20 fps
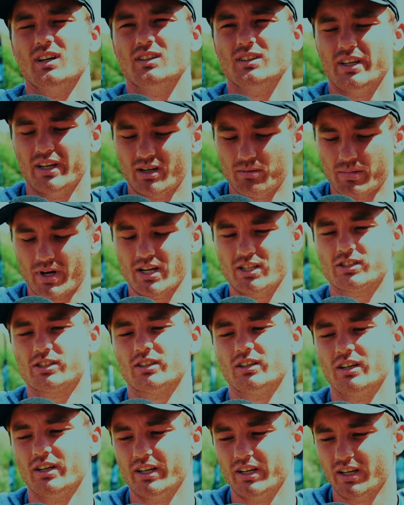Yep, I
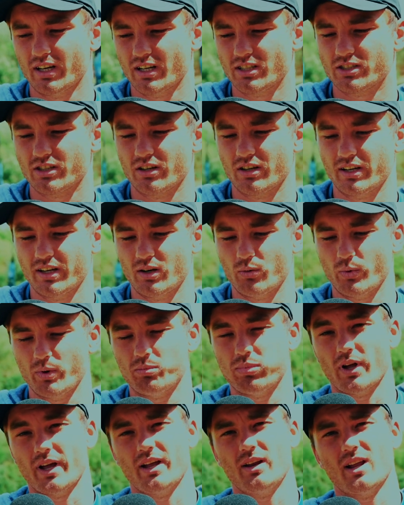sure did. We
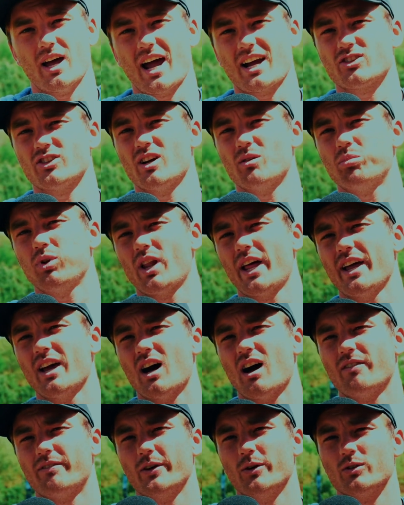played actually a
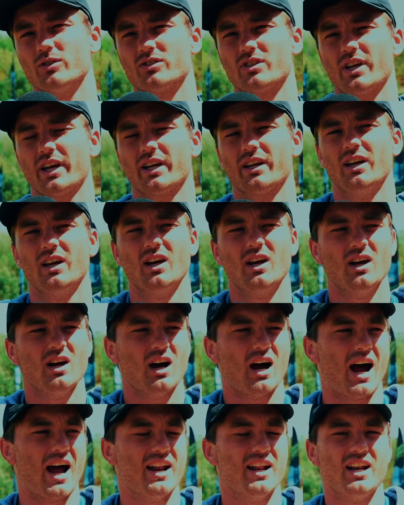playoff. It was like,
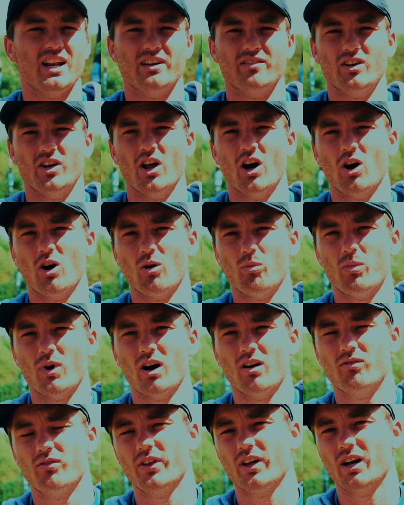I didn't even know
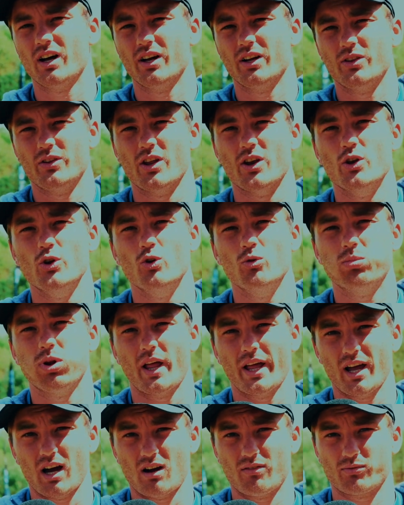of the new
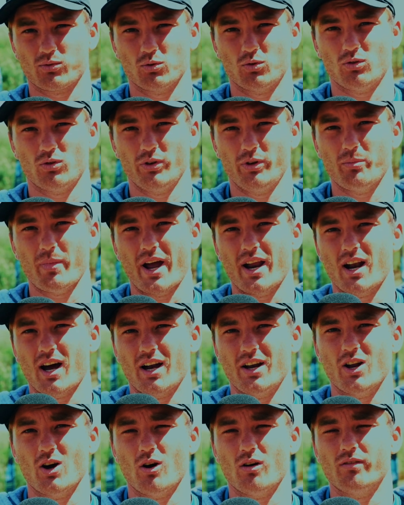playoff rule. You might
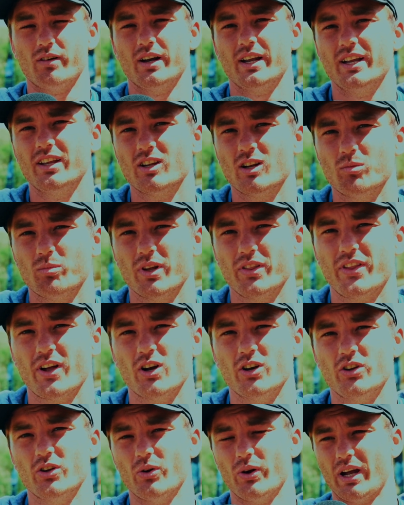not know of it either, but
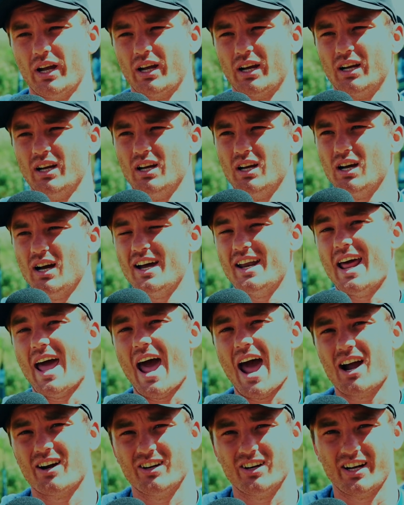they're doing an
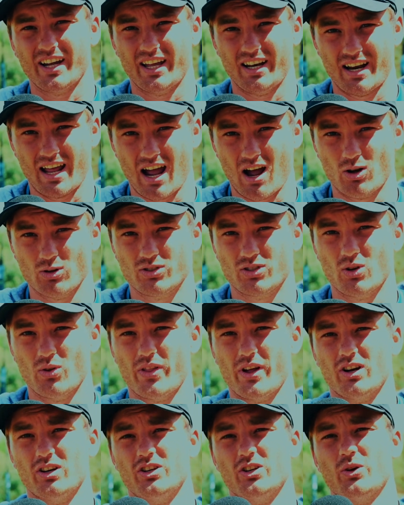aggregate now. So
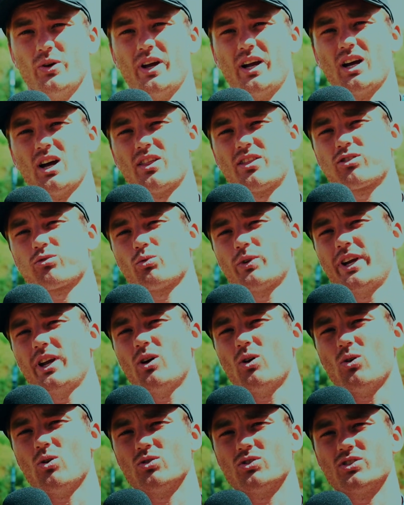they're doing a
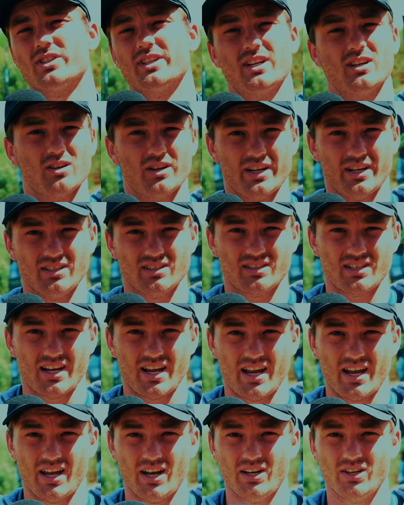3-hole series,
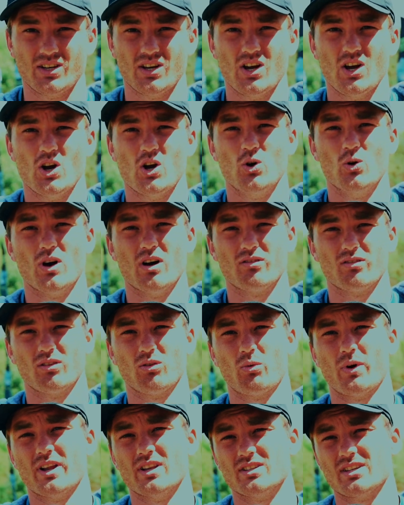and
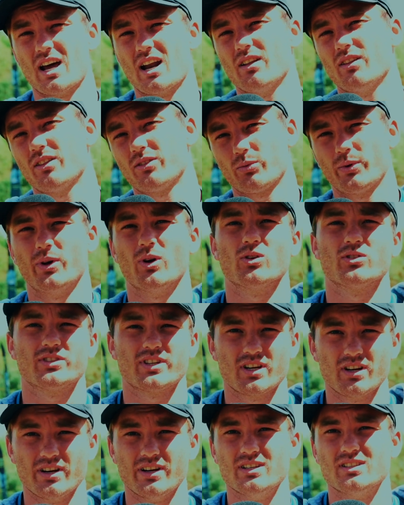whoever wins out of the 3-hole
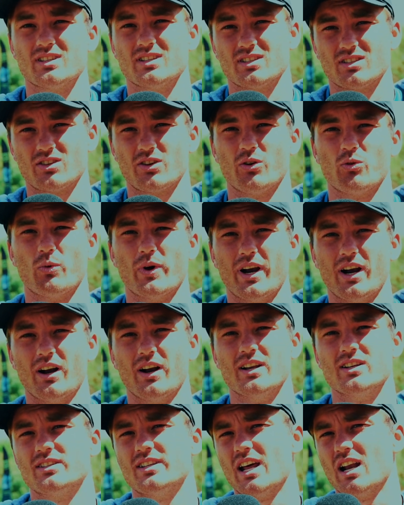series is your winner
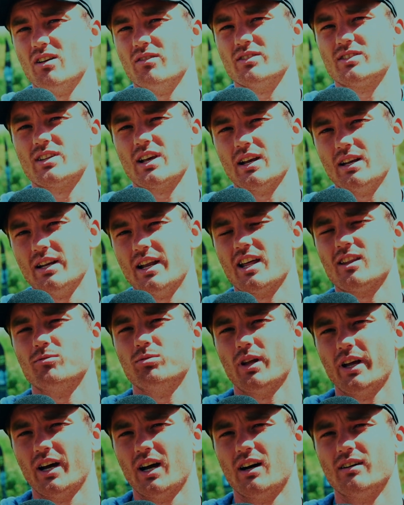instead of a sudden death
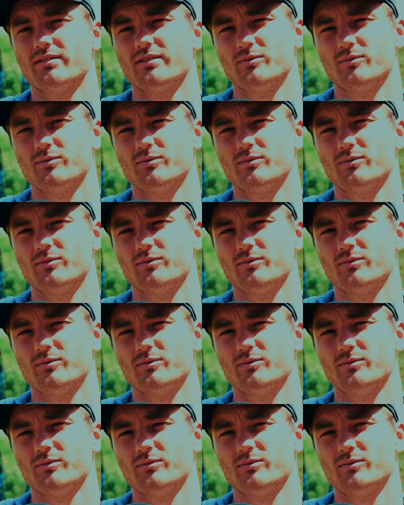playoff.